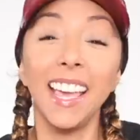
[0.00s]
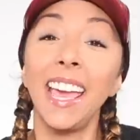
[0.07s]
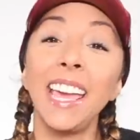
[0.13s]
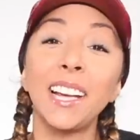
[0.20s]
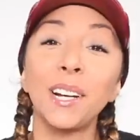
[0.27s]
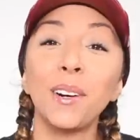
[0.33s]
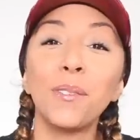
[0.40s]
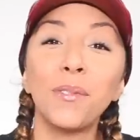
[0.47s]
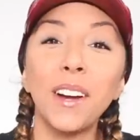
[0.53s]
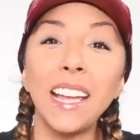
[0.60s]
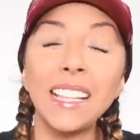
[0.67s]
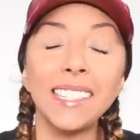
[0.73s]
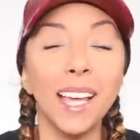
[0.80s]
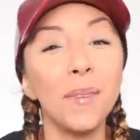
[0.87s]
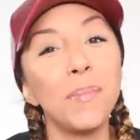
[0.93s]
Hey curl
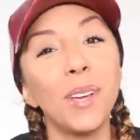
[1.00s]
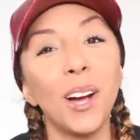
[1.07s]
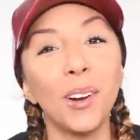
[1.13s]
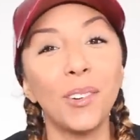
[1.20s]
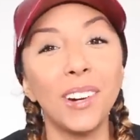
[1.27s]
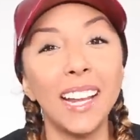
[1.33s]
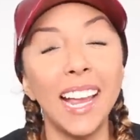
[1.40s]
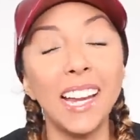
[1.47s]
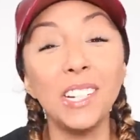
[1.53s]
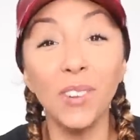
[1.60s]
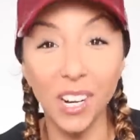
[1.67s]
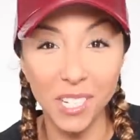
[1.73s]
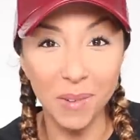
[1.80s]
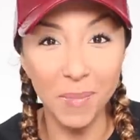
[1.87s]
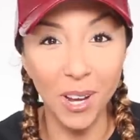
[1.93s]
friends, I'm Bianca Renee and you're
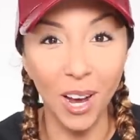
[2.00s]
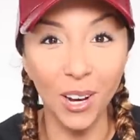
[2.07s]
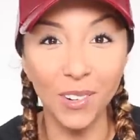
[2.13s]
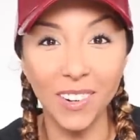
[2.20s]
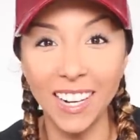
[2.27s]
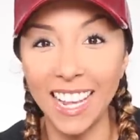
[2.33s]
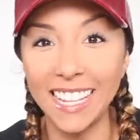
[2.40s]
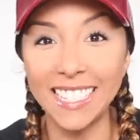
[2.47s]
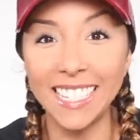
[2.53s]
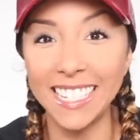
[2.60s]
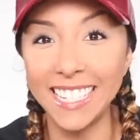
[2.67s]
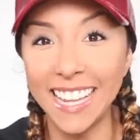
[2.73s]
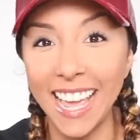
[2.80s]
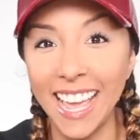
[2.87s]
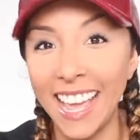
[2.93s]
watching Bianca Renee
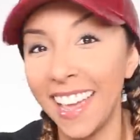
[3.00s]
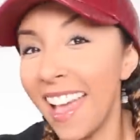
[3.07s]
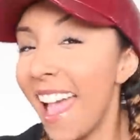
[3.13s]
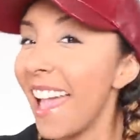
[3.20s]
today.